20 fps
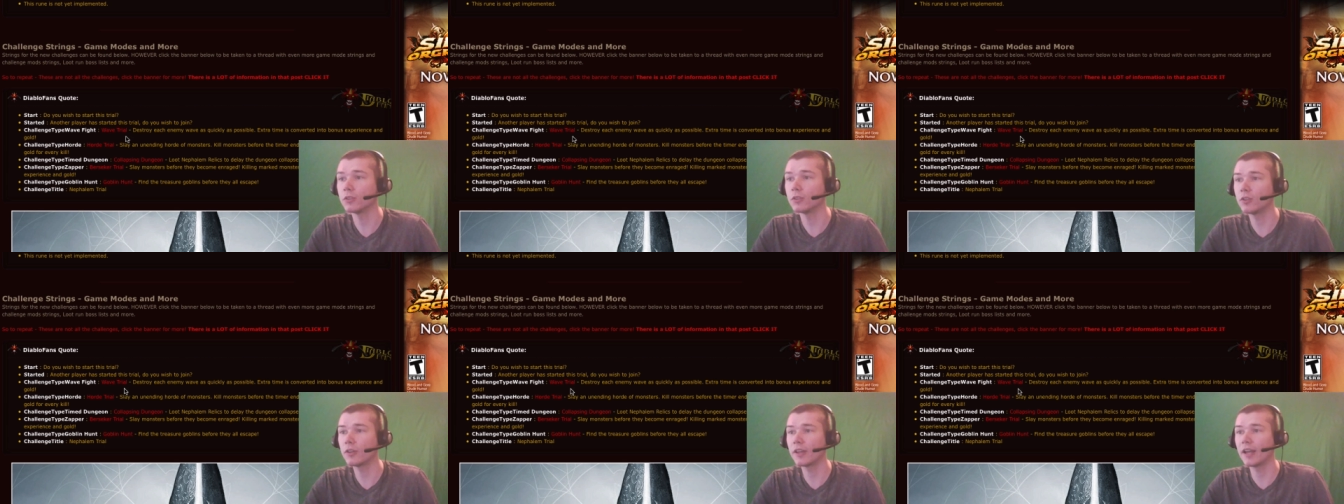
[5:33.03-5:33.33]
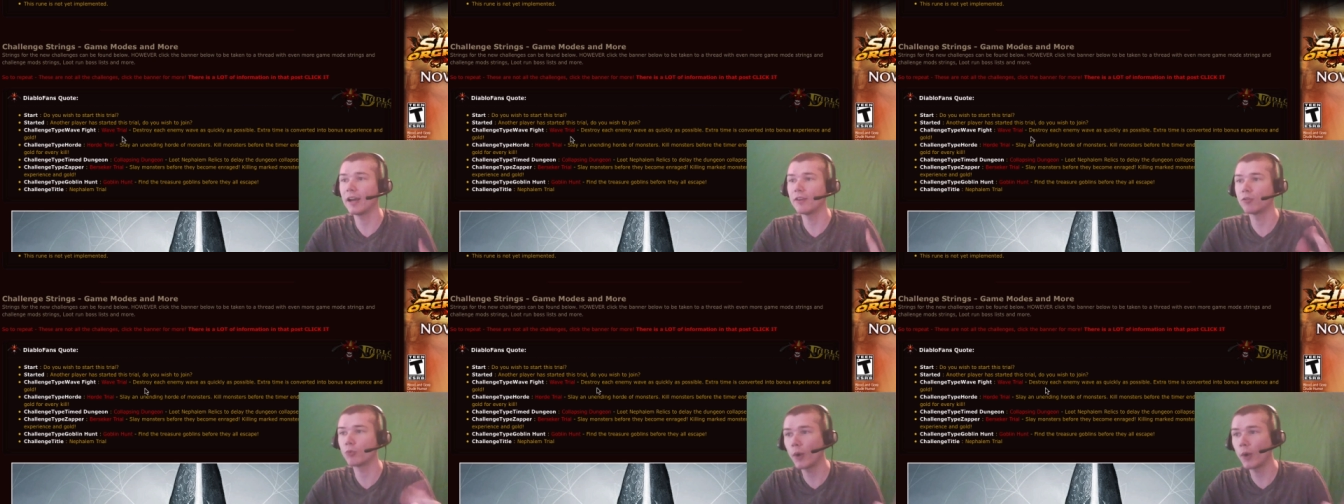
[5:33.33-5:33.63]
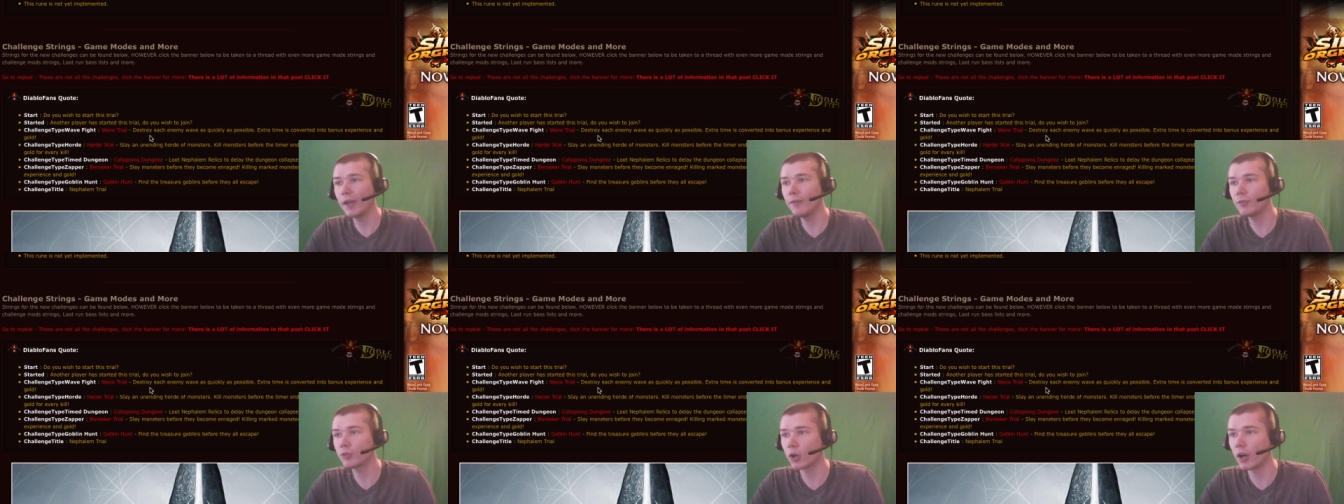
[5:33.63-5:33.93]
So they have
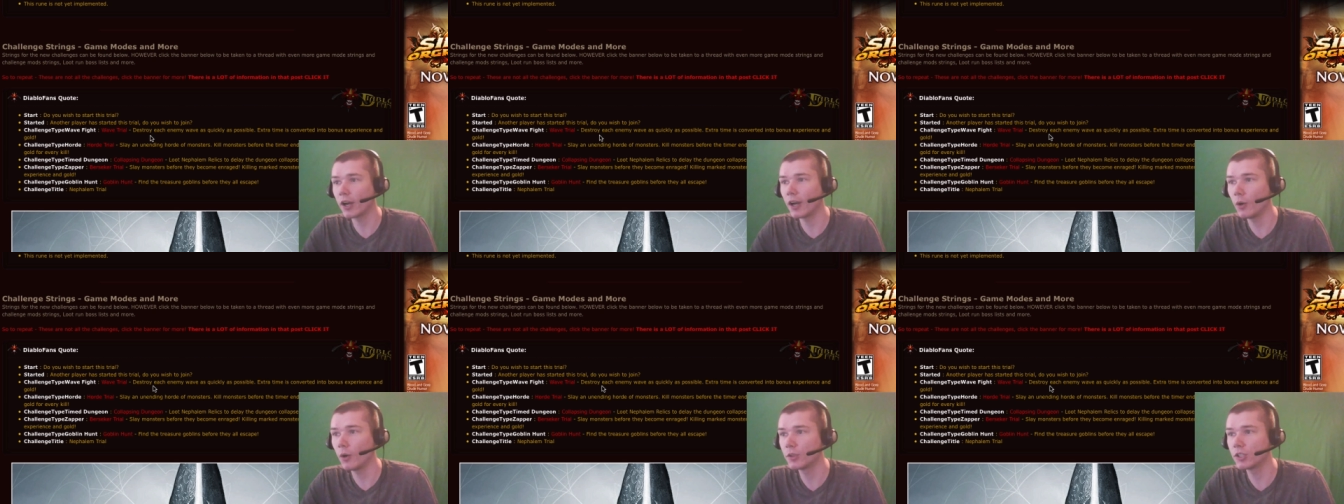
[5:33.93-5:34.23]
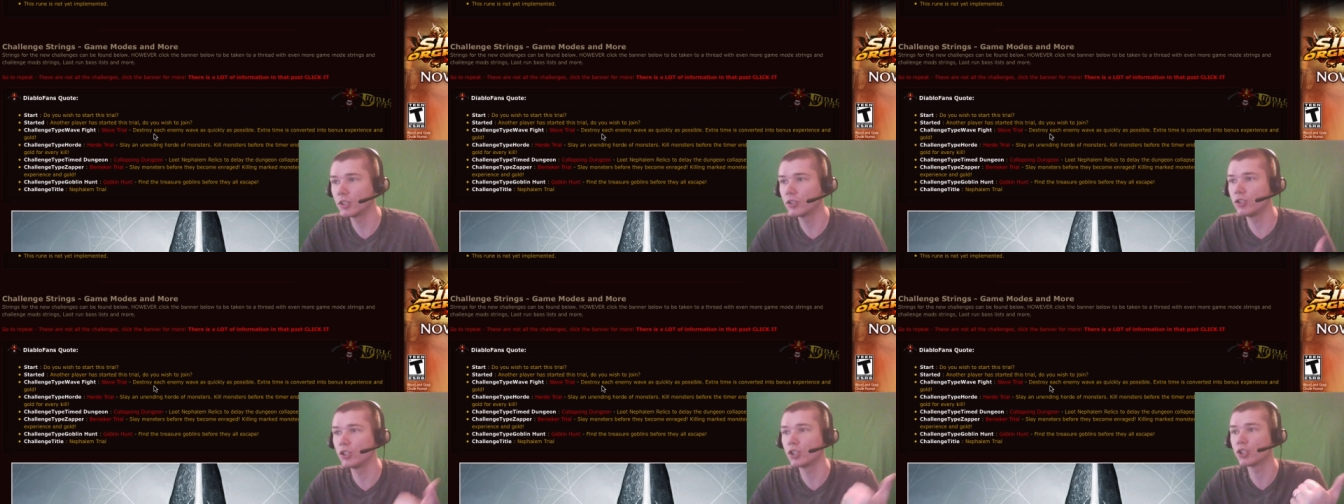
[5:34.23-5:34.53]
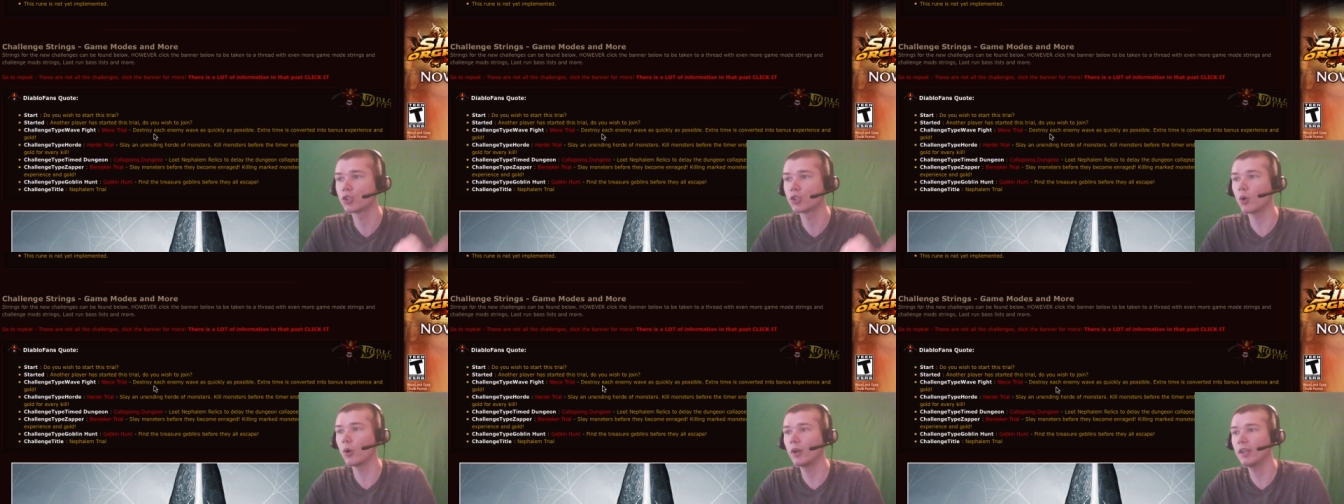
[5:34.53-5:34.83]
wave trial, which is
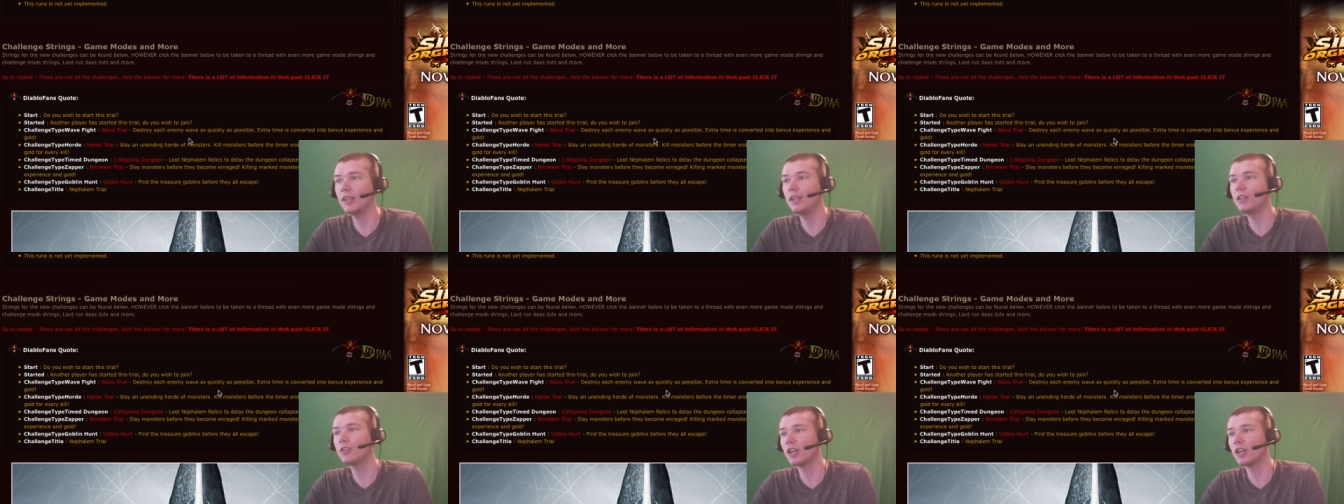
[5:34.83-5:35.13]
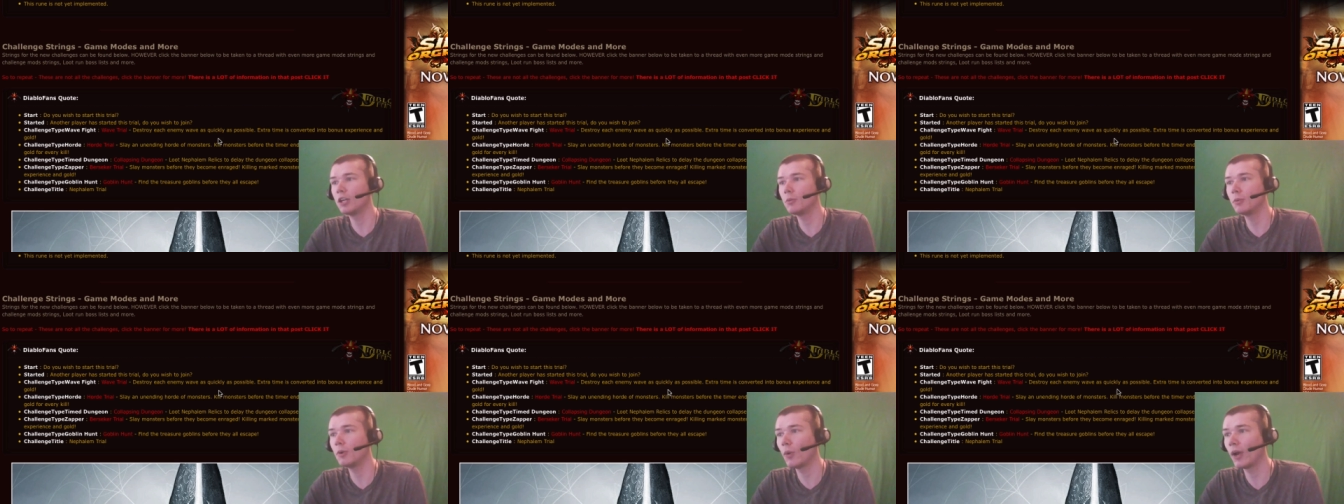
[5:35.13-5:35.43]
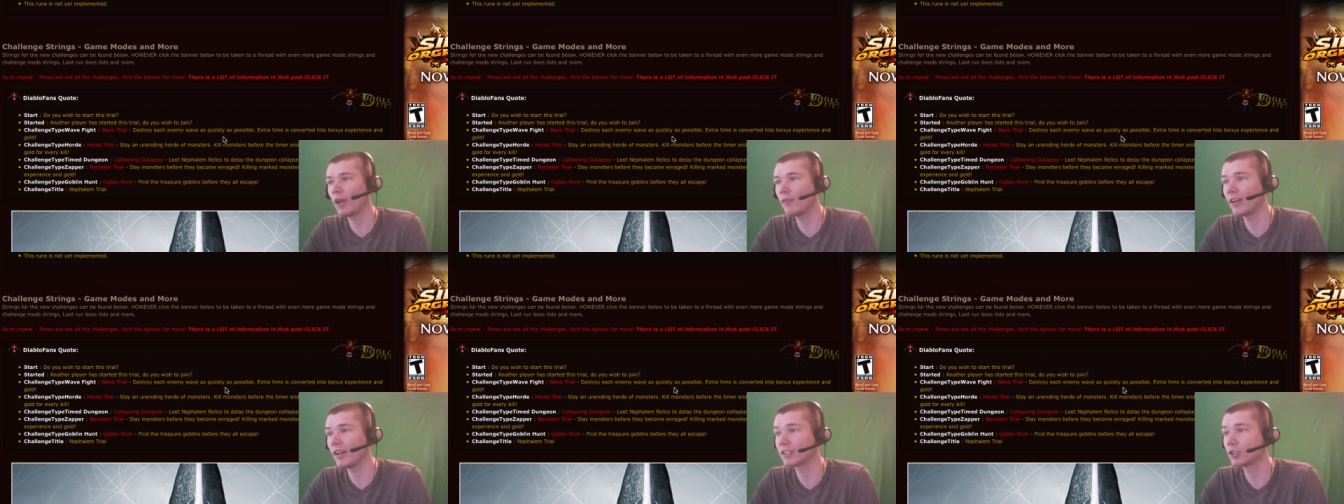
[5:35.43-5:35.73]
destroy each enemy
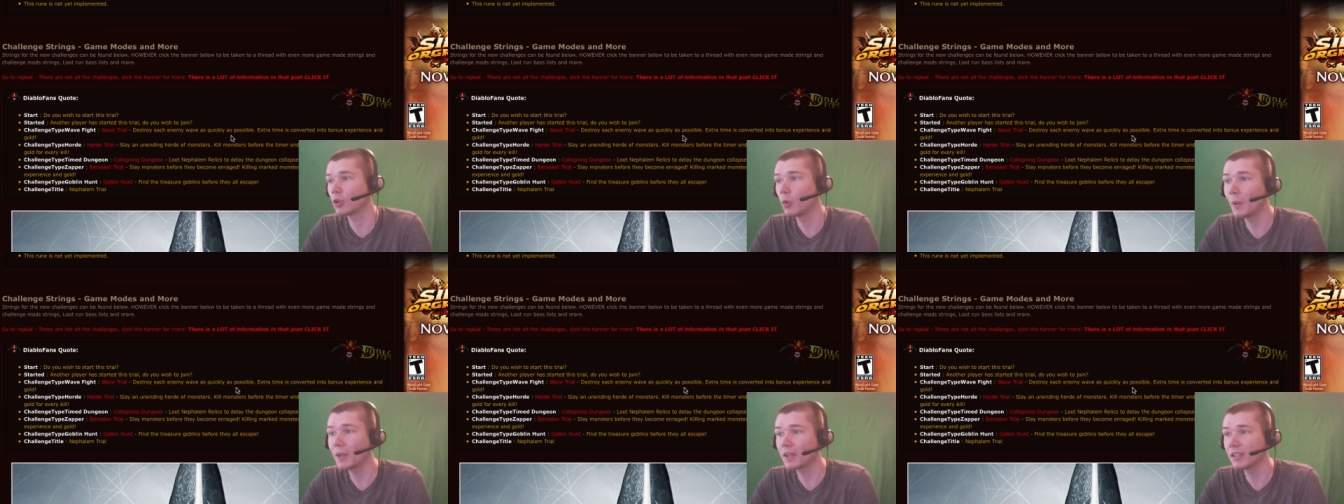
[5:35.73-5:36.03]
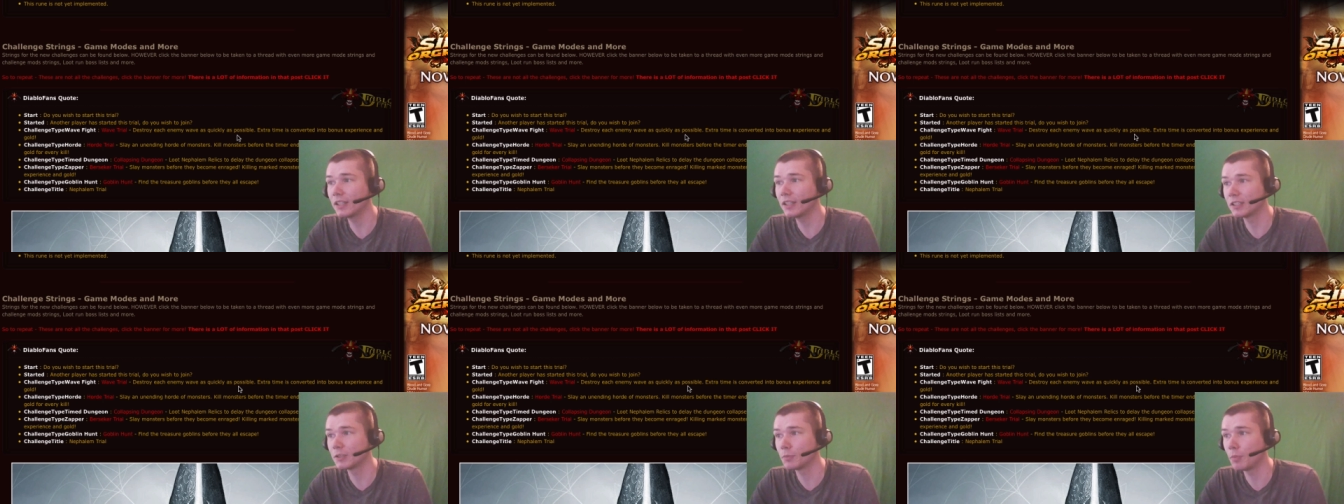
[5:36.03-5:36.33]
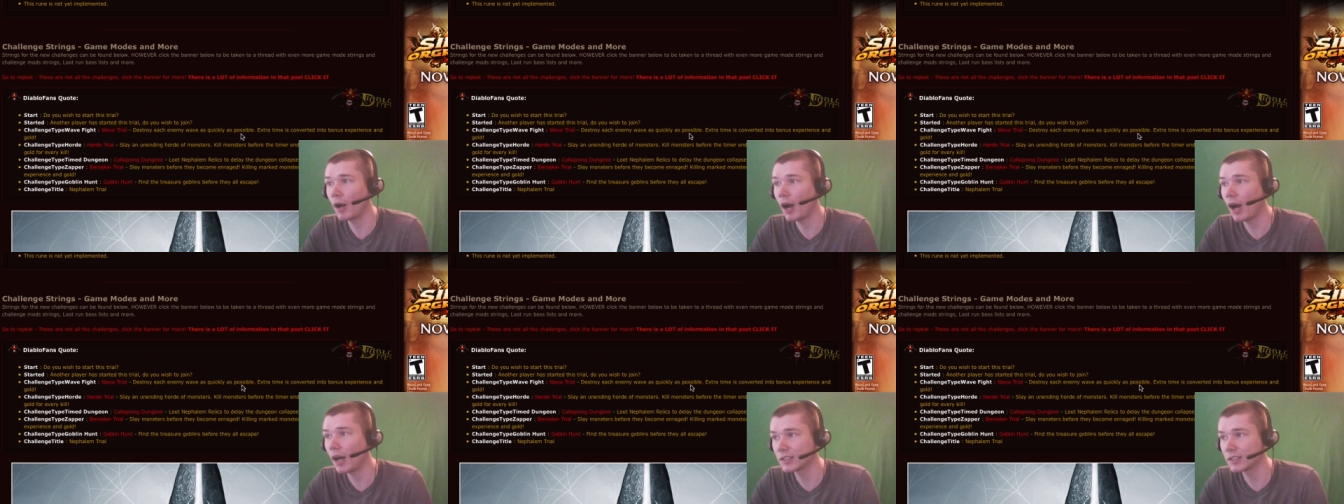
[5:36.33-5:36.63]
wave as quickly as
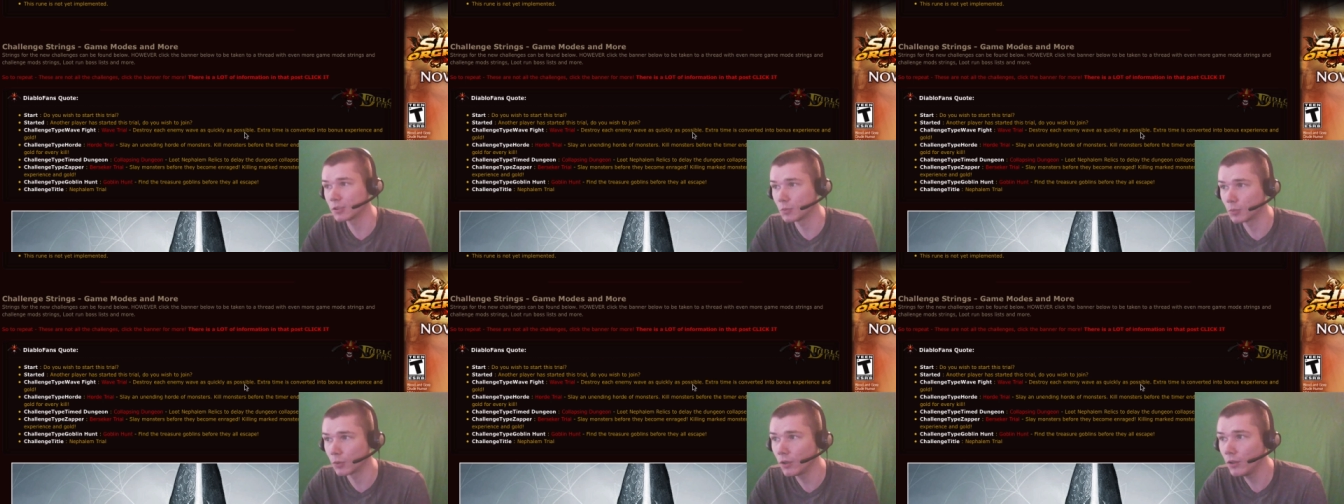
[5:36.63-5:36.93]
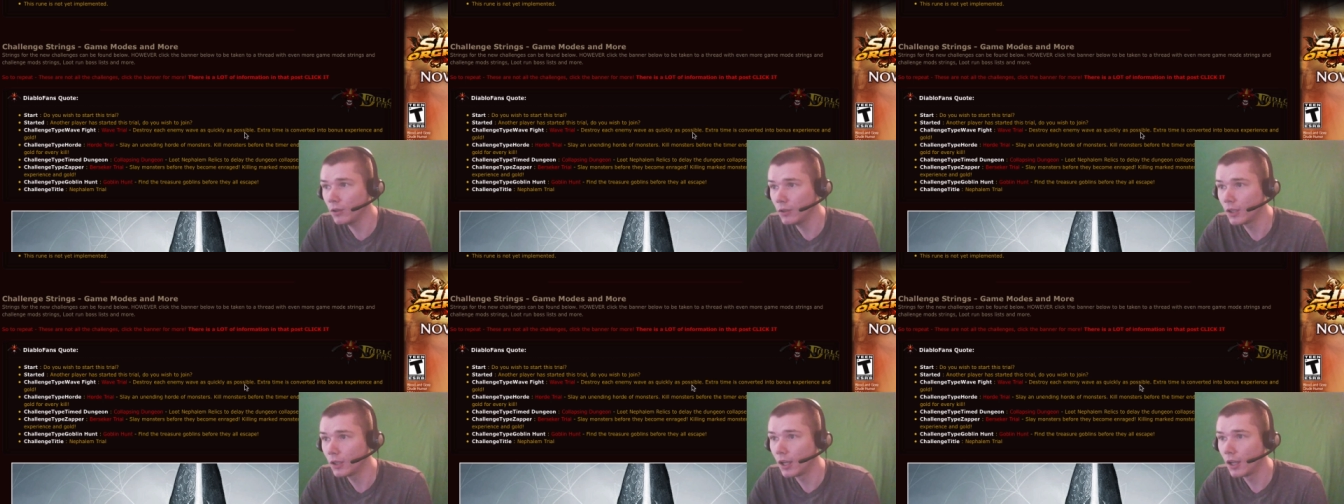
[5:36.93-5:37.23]
possible.